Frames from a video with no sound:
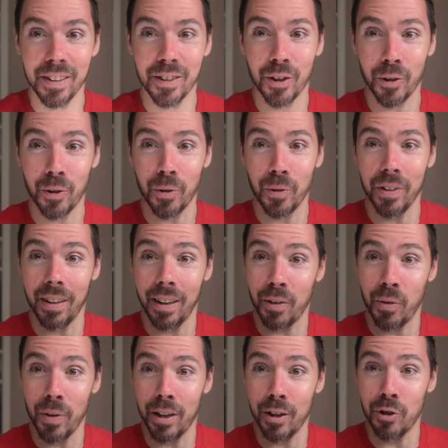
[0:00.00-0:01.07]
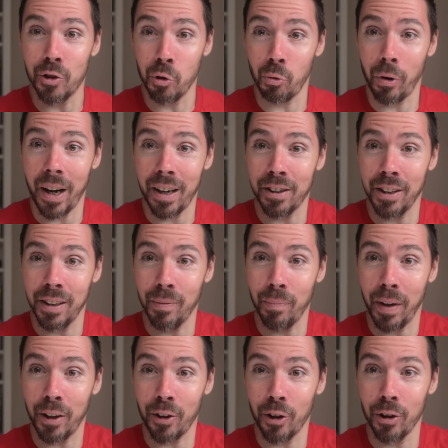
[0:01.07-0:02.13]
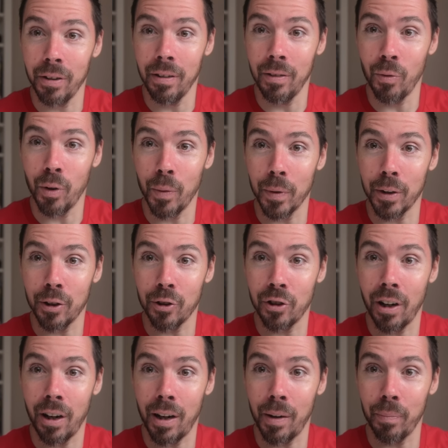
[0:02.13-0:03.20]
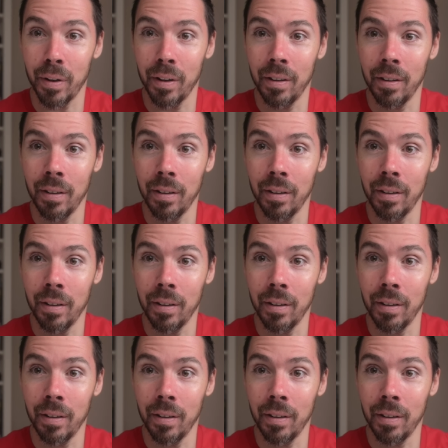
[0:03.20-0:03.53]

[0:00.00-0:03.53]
So like we could direct it better. What about the top?